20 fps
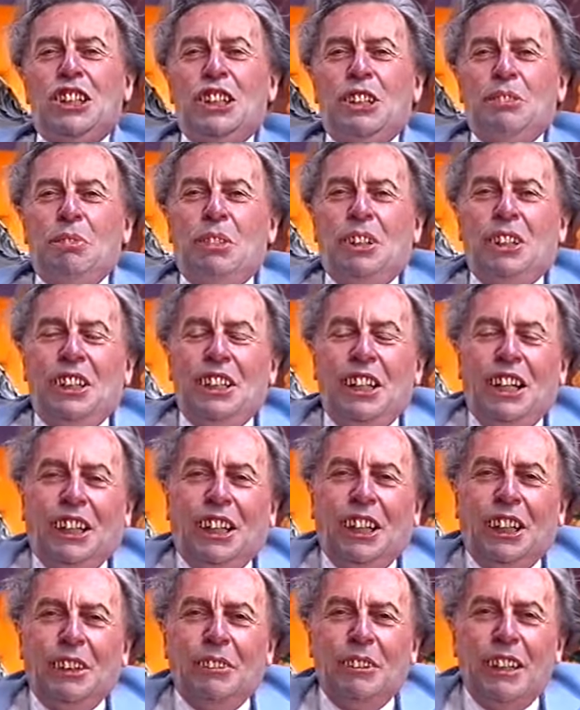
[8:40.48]
And she and me are
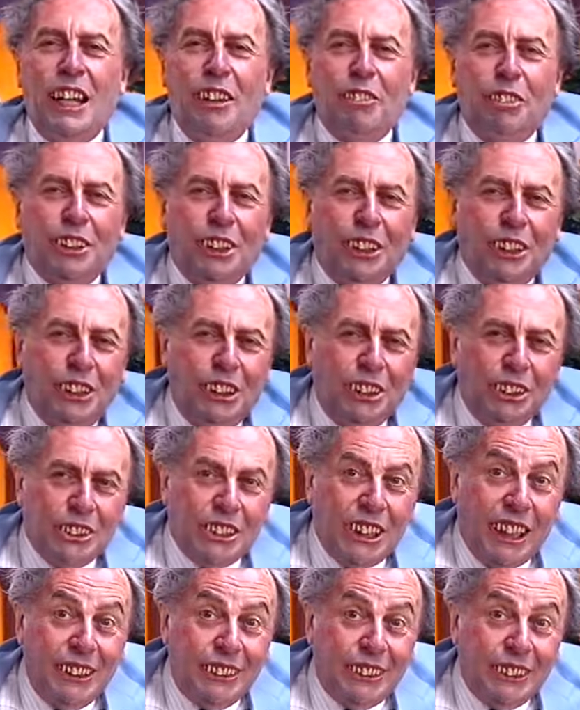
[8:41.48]
going to be having a little
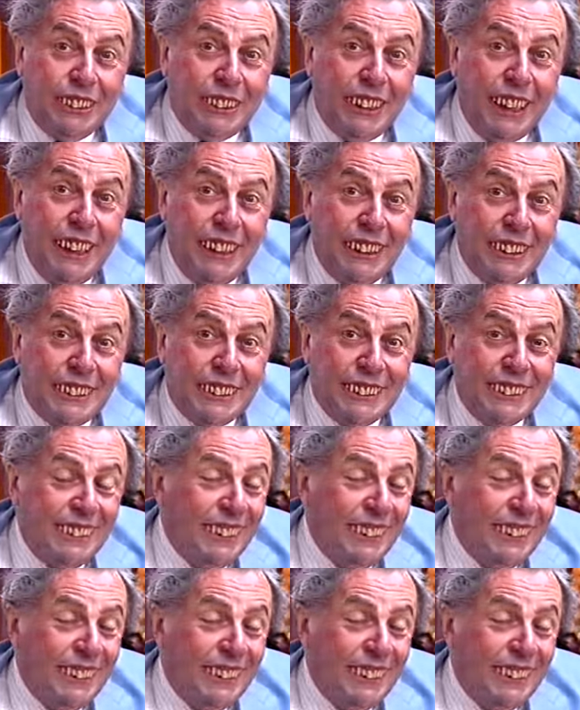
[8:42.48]
tete-a-tete